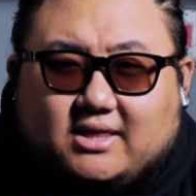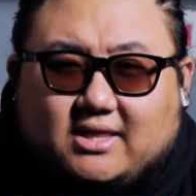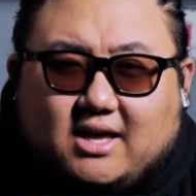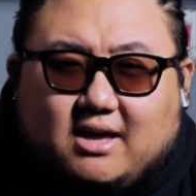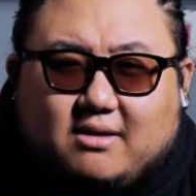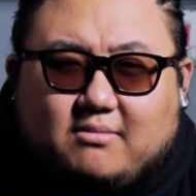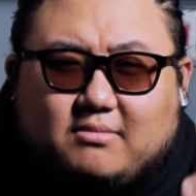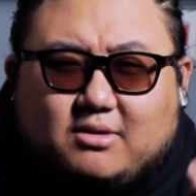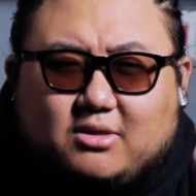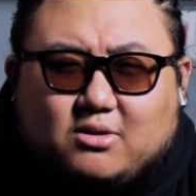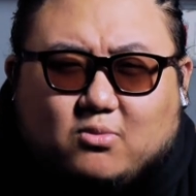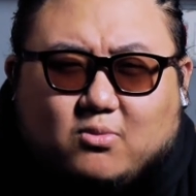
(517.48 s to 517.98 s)

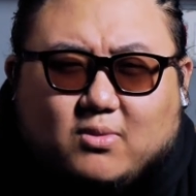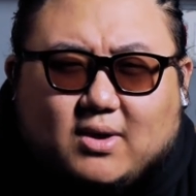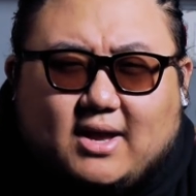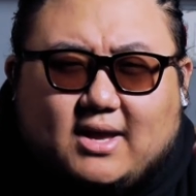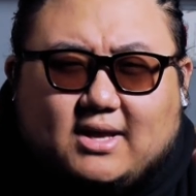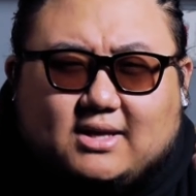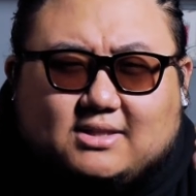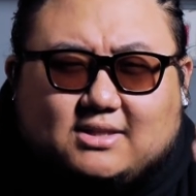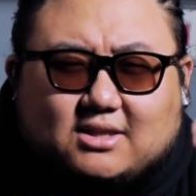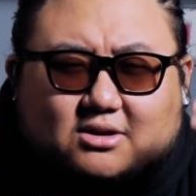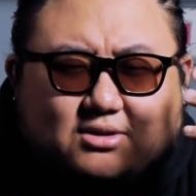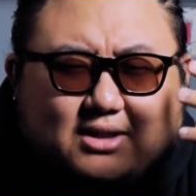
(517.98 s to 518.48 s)
them and the
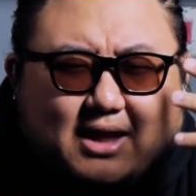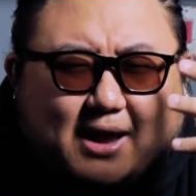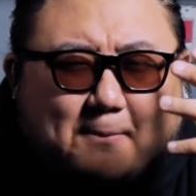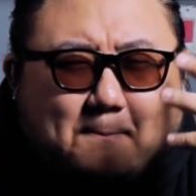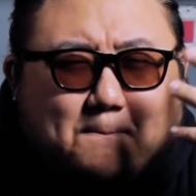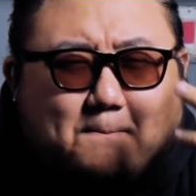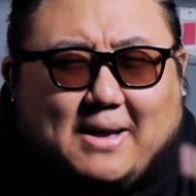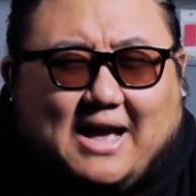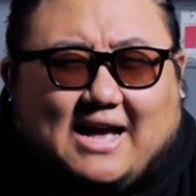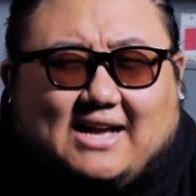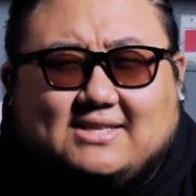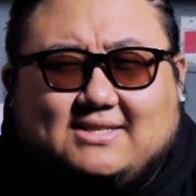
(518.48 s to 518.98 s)
way they're
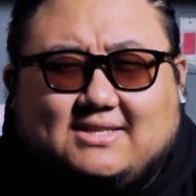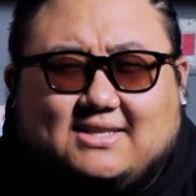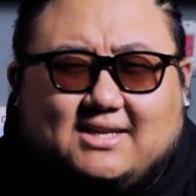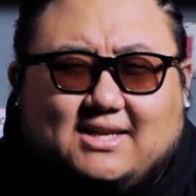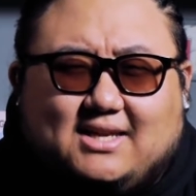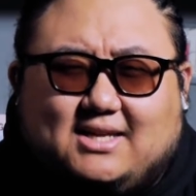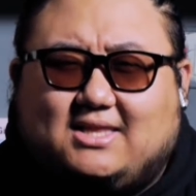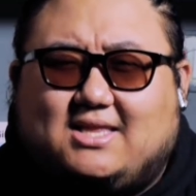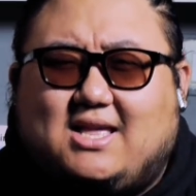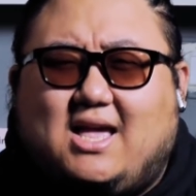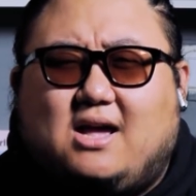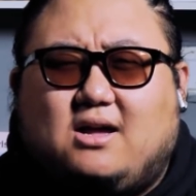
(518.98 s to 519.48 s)
like basking
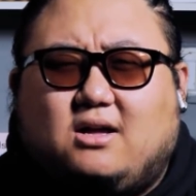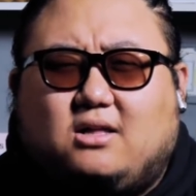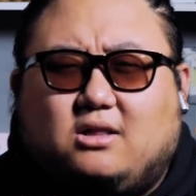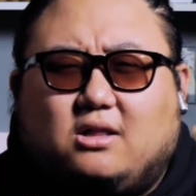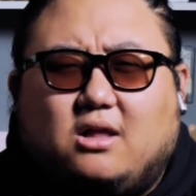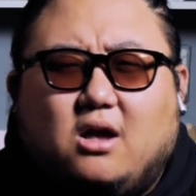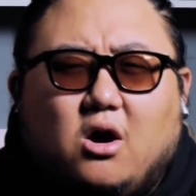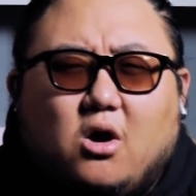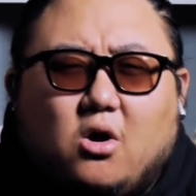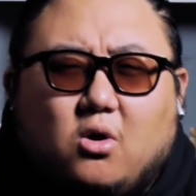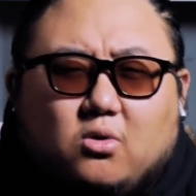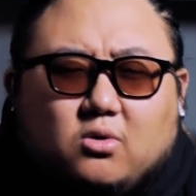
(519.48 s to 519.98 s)
in that
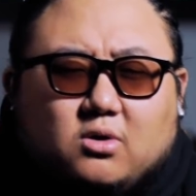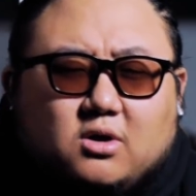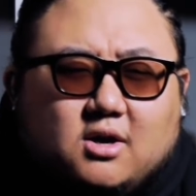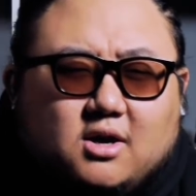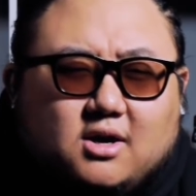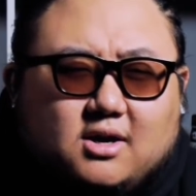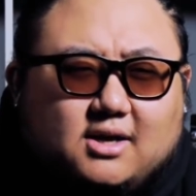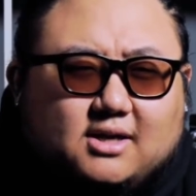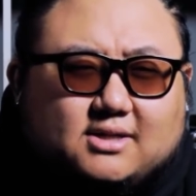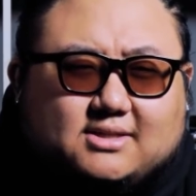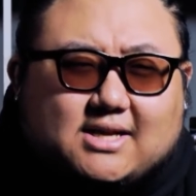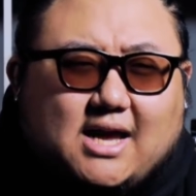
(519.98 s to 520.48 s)
glow,
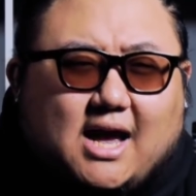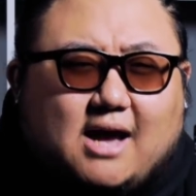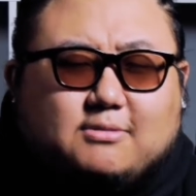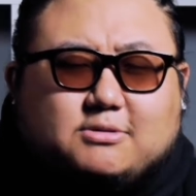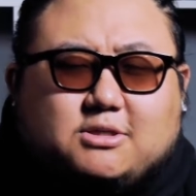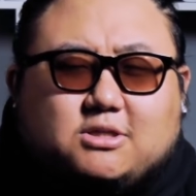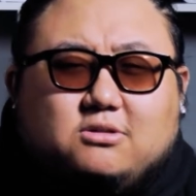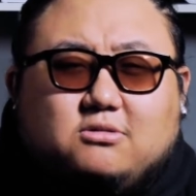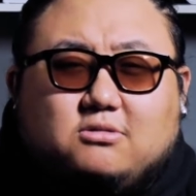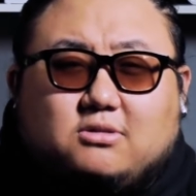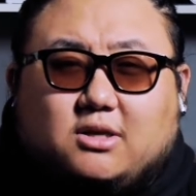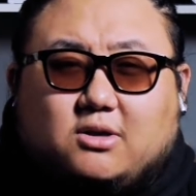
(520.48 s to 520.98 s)
it's
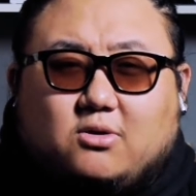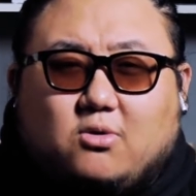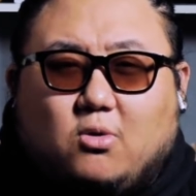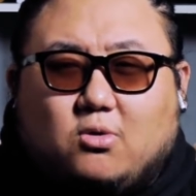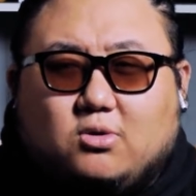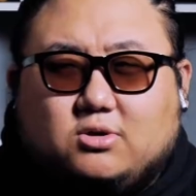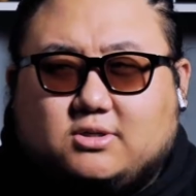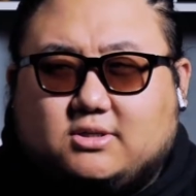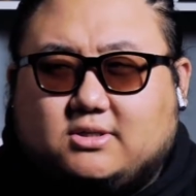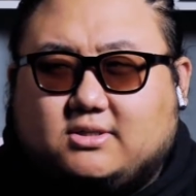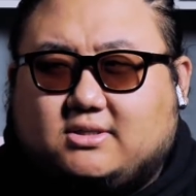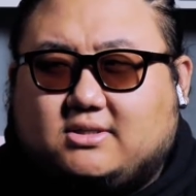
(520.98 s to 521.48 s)
absolutely
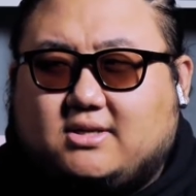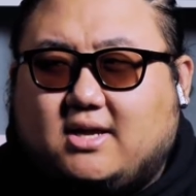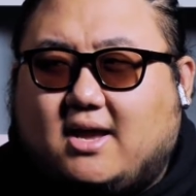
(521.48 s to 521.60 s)
gorgeous.